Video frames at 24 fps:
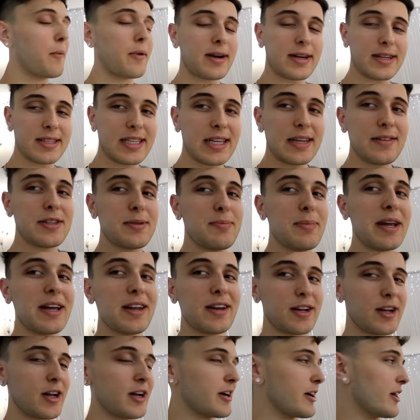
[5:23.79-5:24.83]
and we're gonna see if she's being
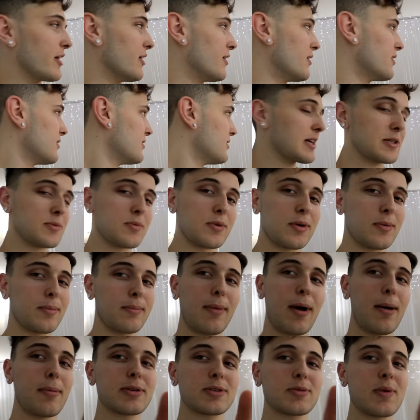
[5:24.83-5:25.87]
a good girl. Because
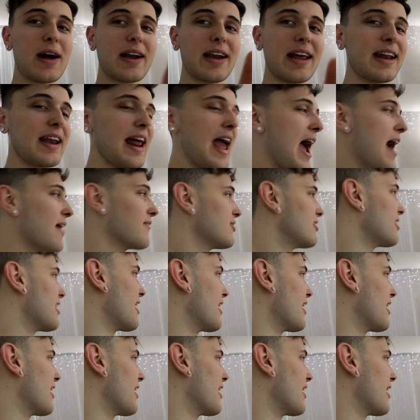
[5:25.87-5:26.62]
Mama Squad ain't having